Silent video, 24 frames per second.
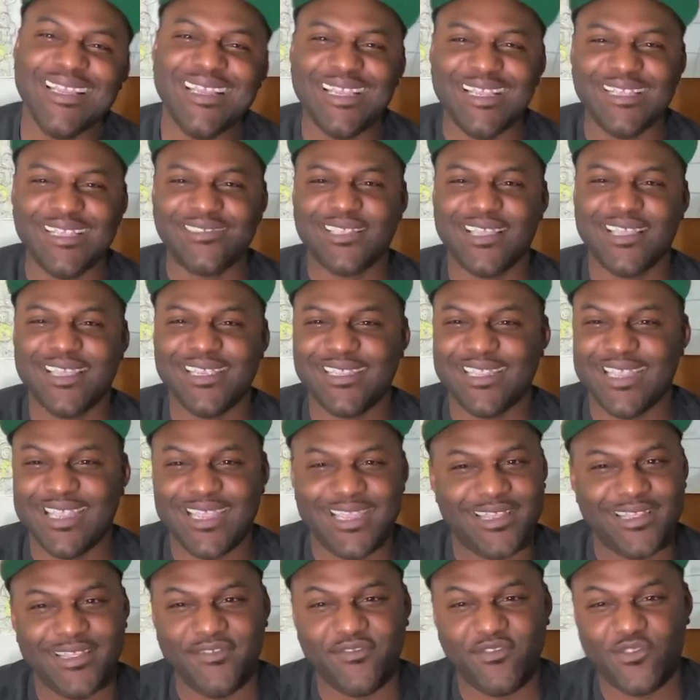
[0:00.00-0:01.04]
It's like,
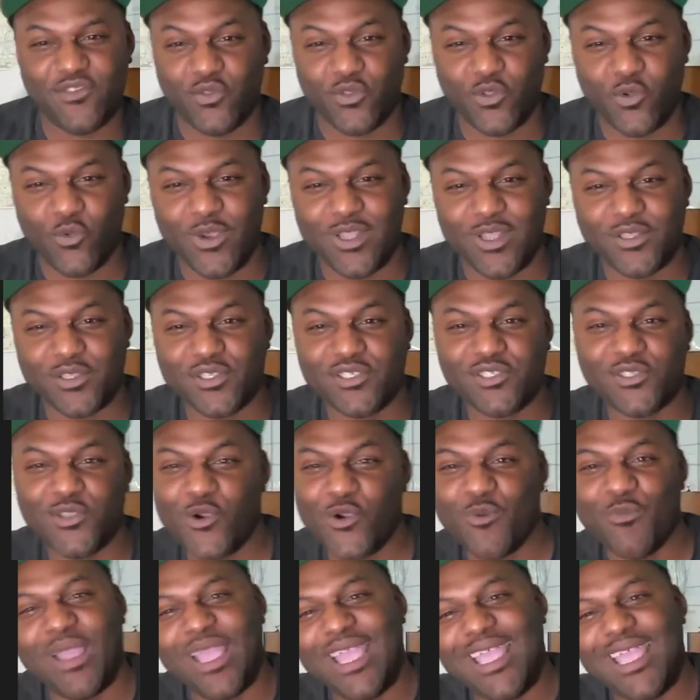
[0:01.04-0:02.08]
yeah, the weather's so
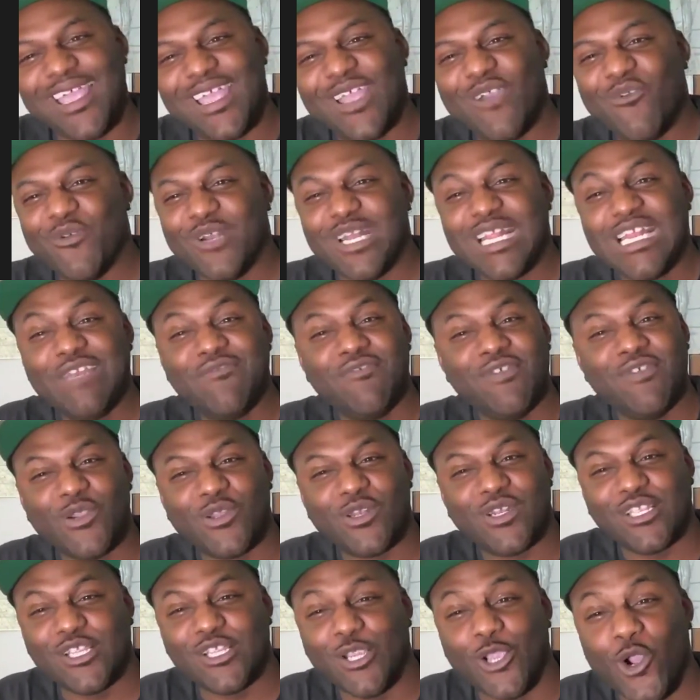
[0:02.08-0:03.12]
bad, we're not even
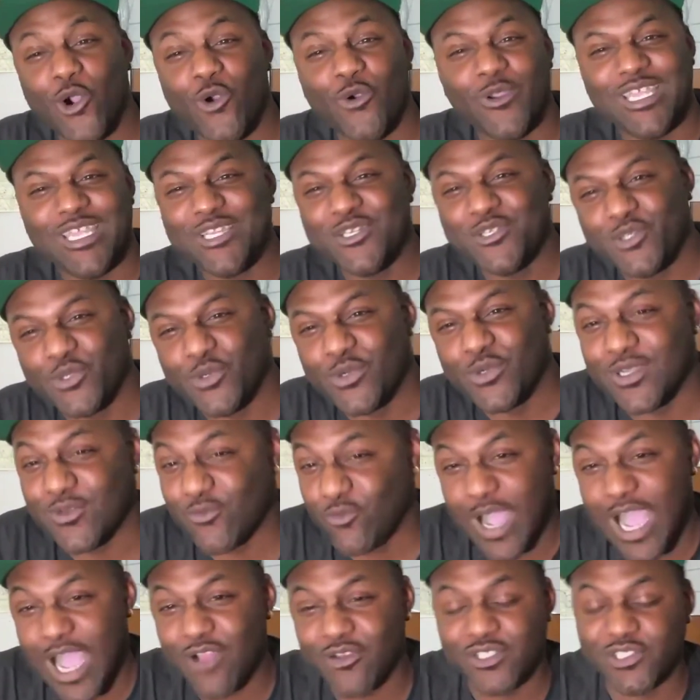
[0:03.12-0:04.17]
gonna go into it.
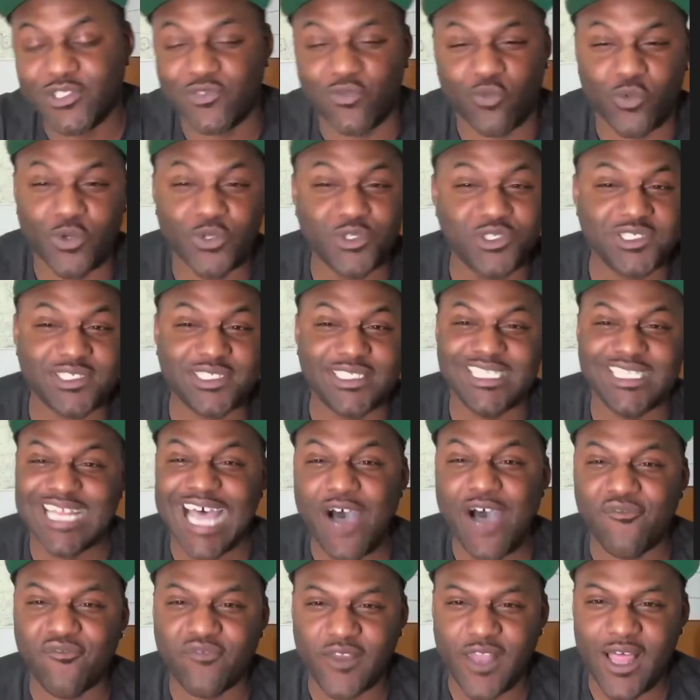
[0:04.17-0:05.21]
We'll just
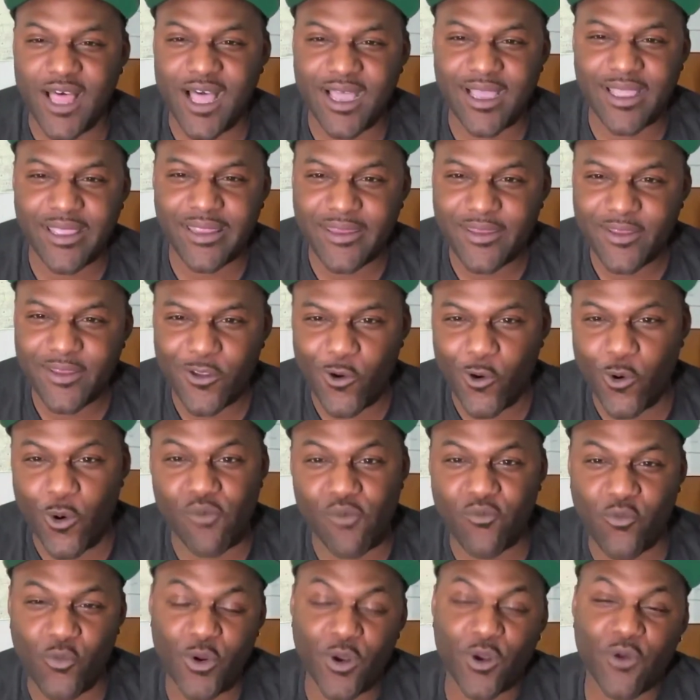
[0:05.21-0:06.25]
not fly. Or
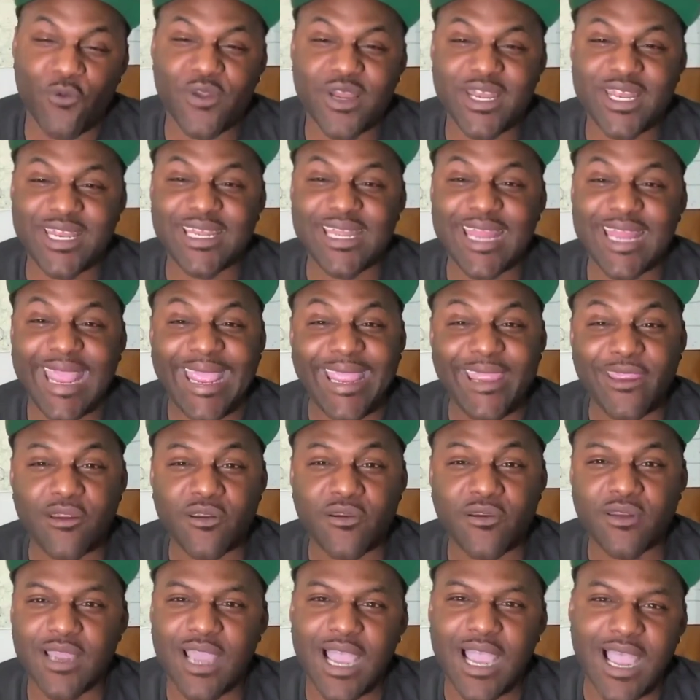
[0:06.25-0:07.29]
if we're already in the
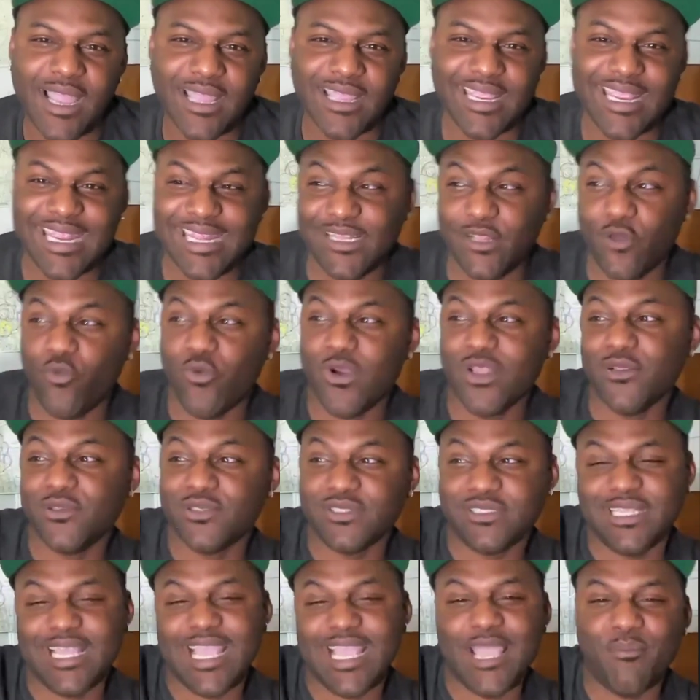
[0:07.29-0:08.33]
air and the
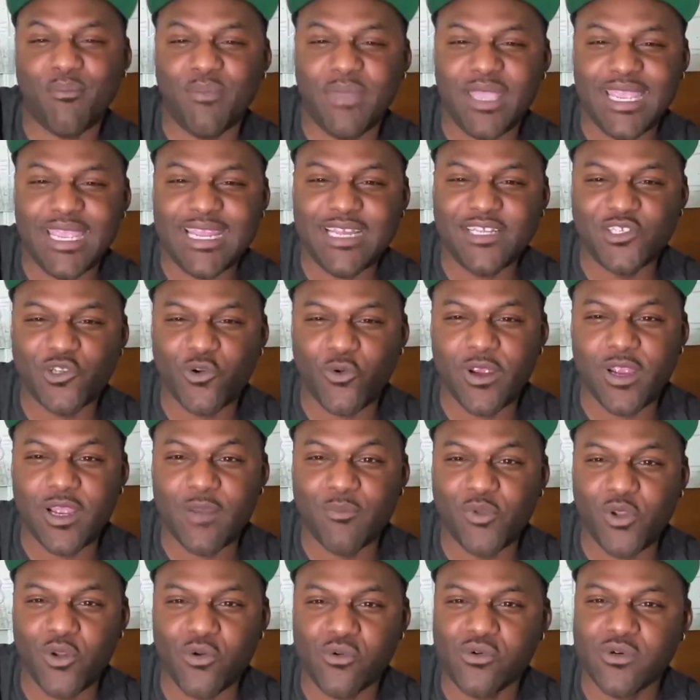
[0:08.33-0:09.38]
weather's that bad to where
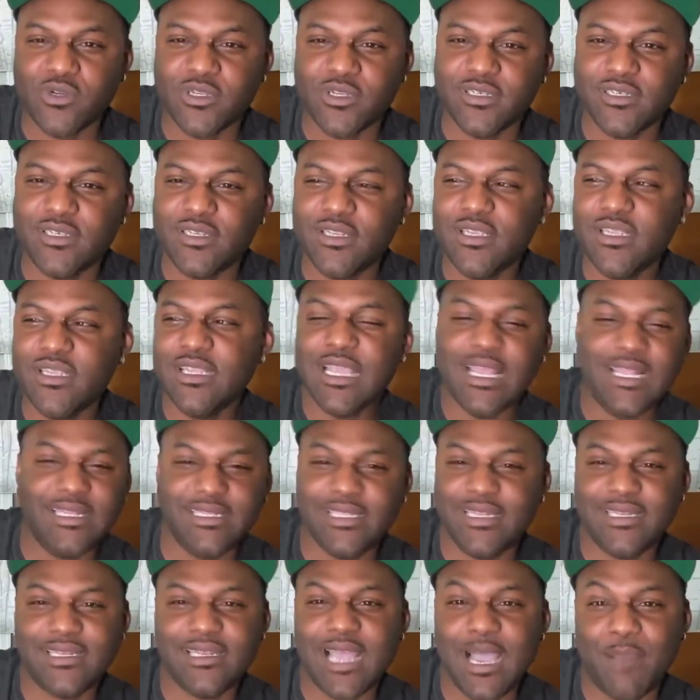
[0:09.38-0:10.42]
I'm going,
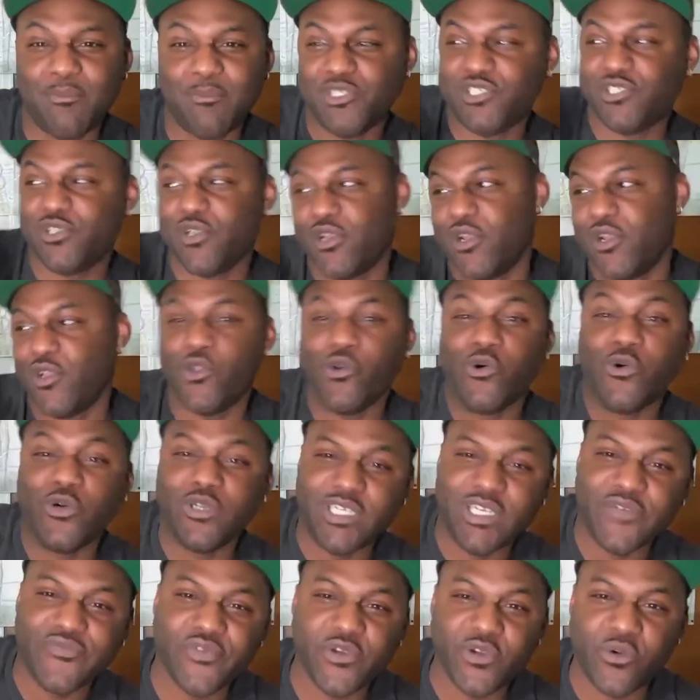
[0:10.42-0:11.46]
then I'm just gonna go a
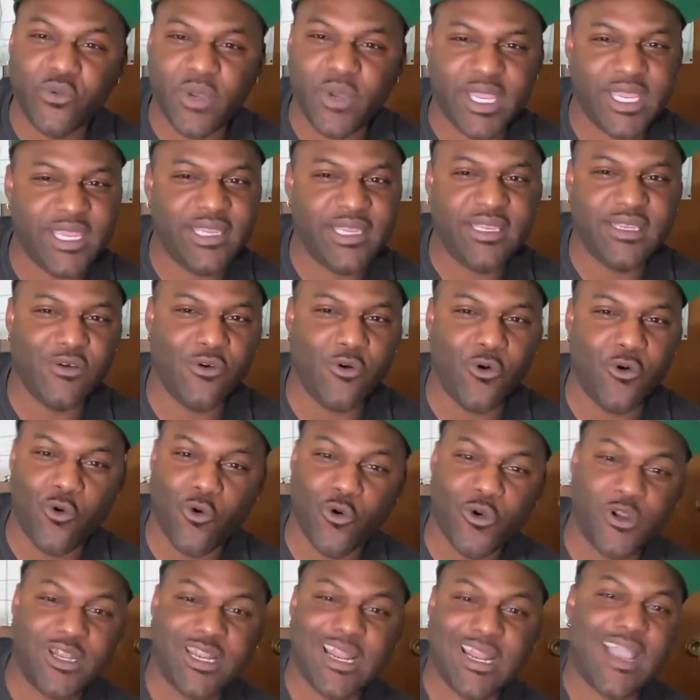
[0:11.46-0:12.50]
different way
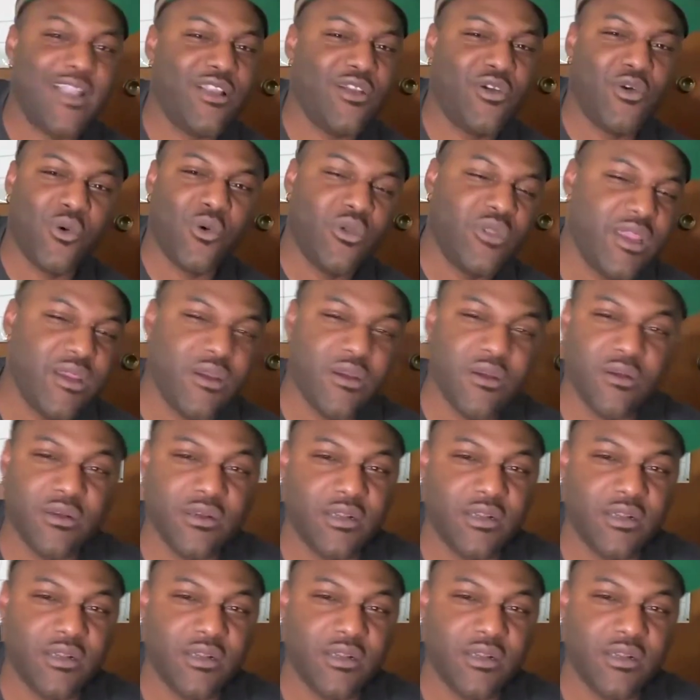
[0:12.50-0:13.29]
or not go there